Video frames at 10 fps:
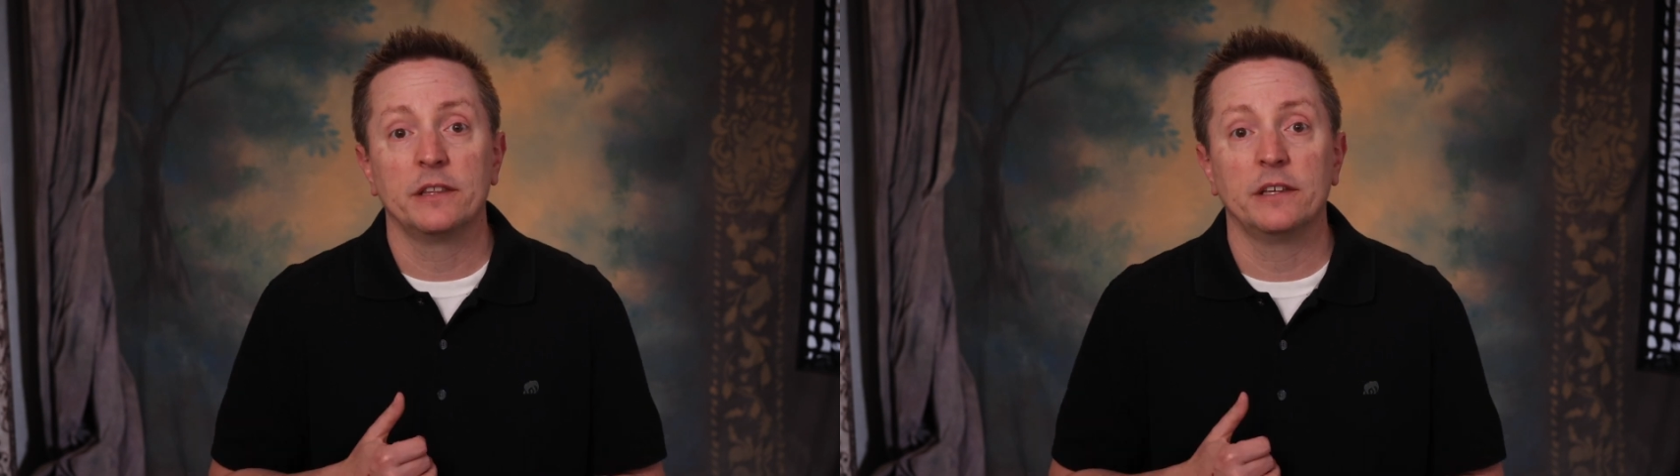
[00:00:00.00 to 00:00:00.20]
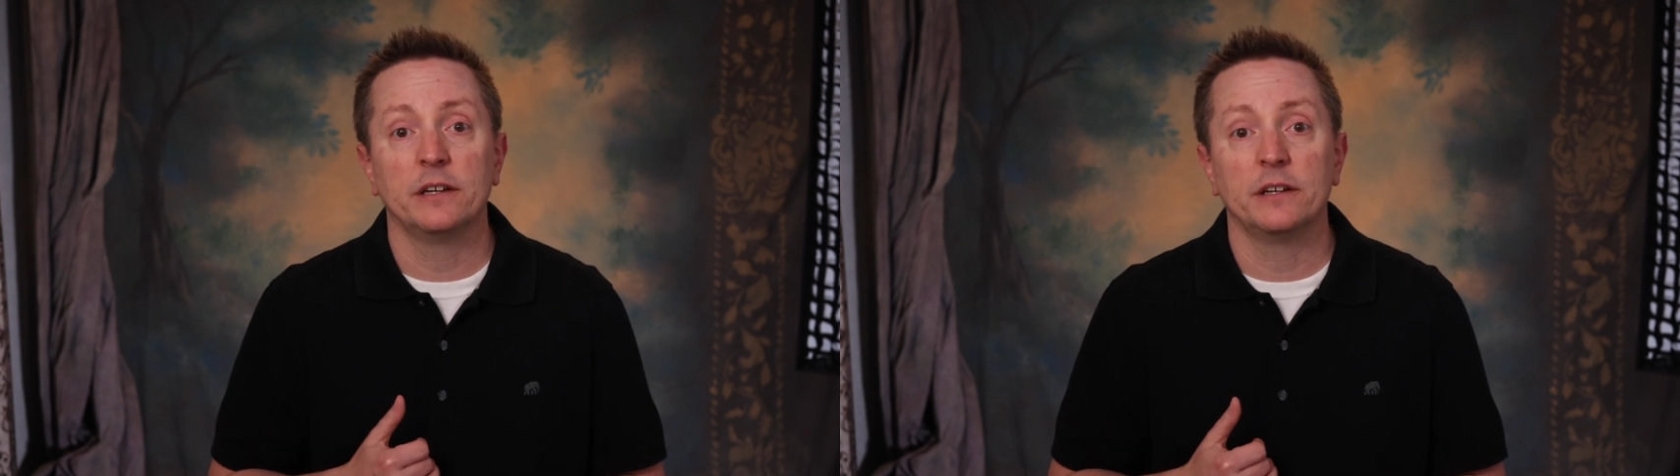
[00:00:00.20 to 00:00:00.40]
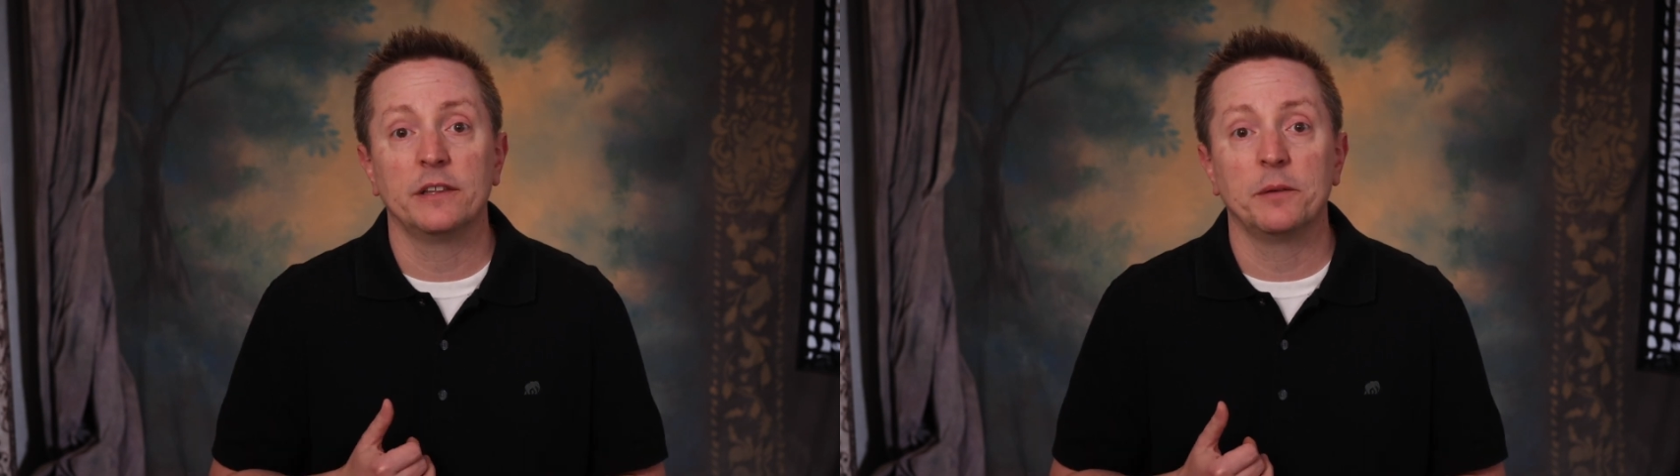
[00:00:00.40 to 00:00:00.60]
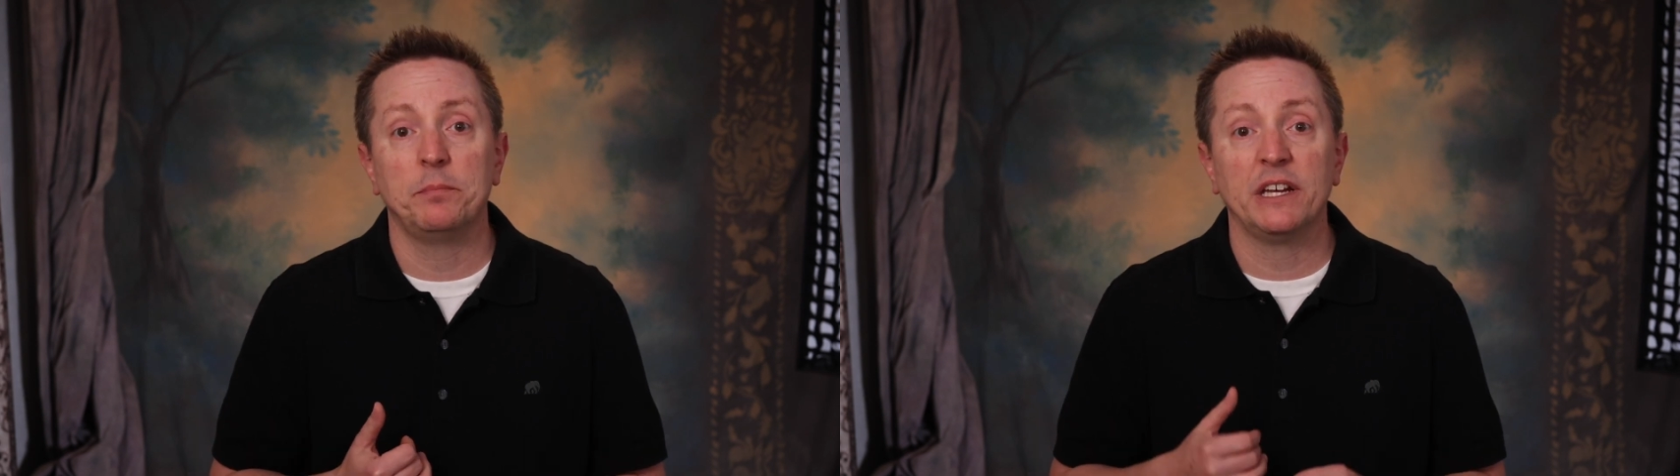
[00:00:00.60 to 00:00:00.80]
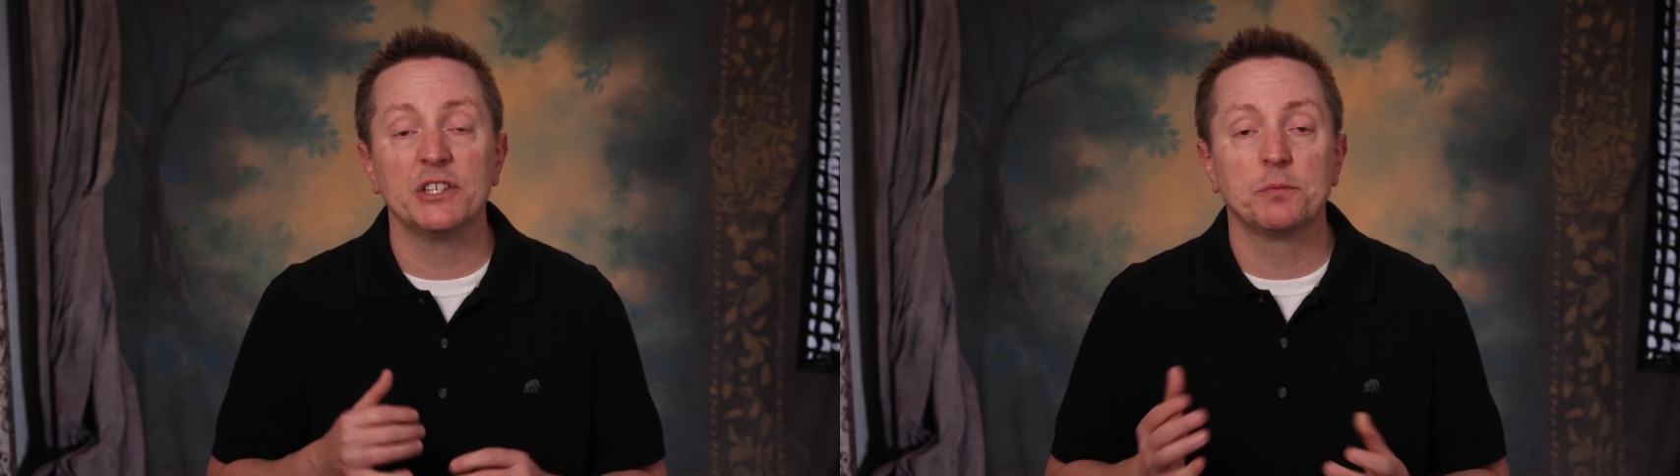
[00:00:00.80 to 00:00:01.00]
the, the
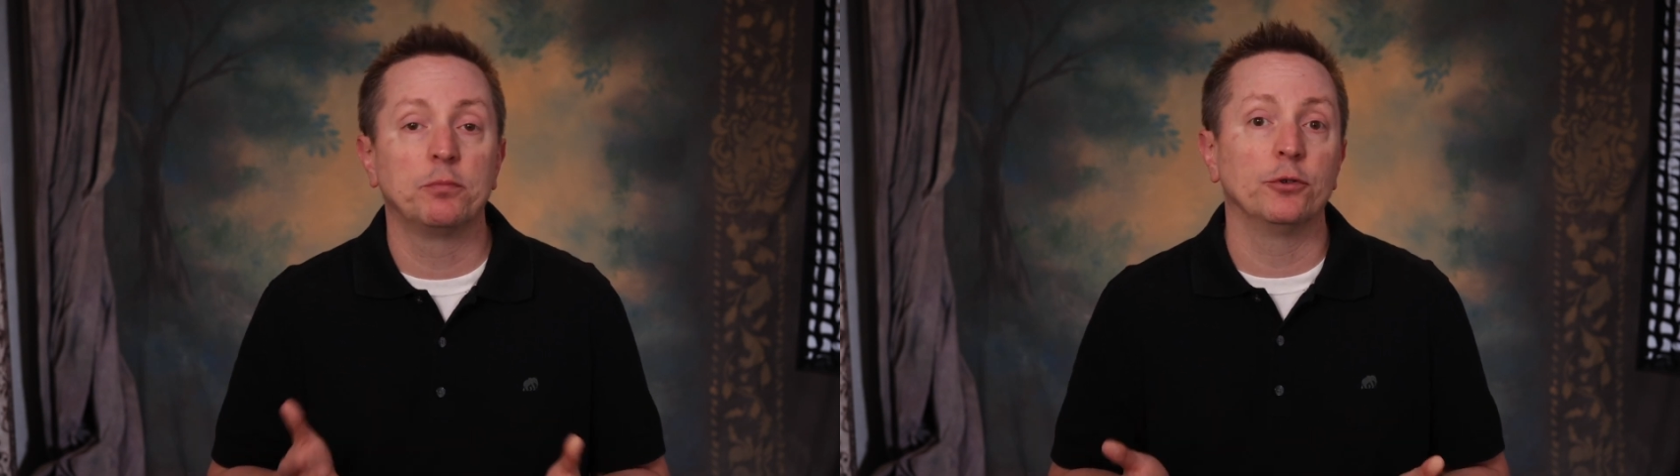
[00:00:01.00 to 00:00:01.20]
biggest